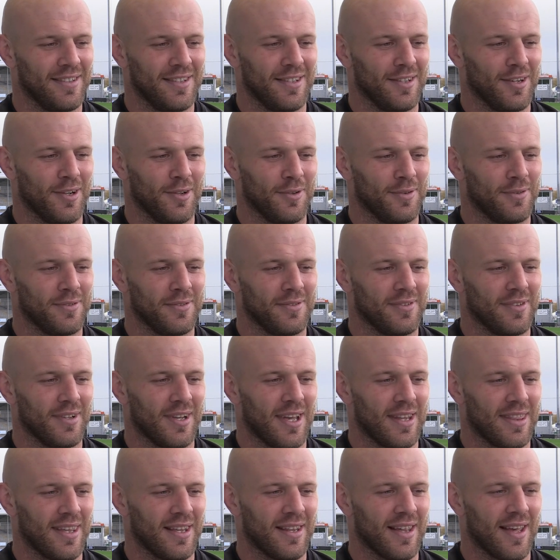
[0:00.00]
you know,
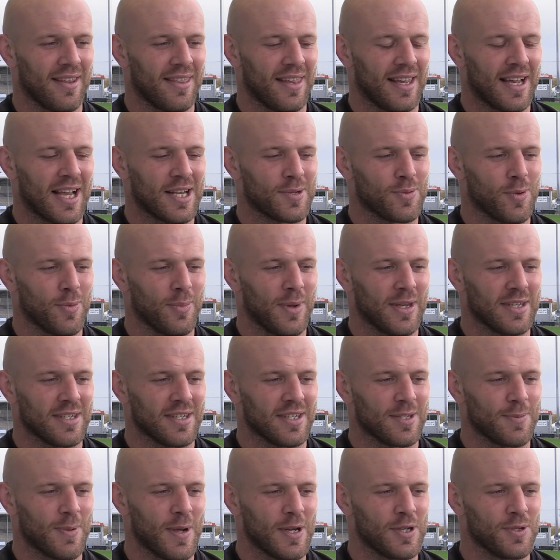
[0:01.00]
I think that's what makes
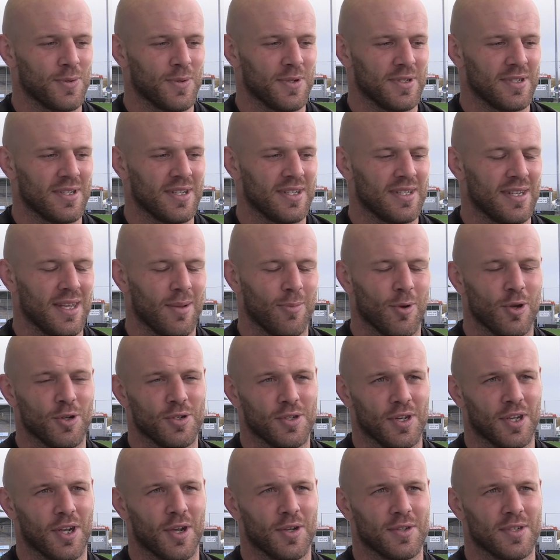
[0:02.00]
it special is the
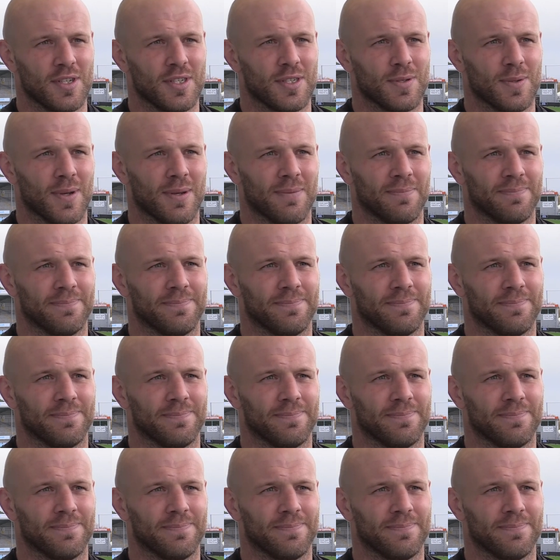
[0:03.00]
emotion that goes into it.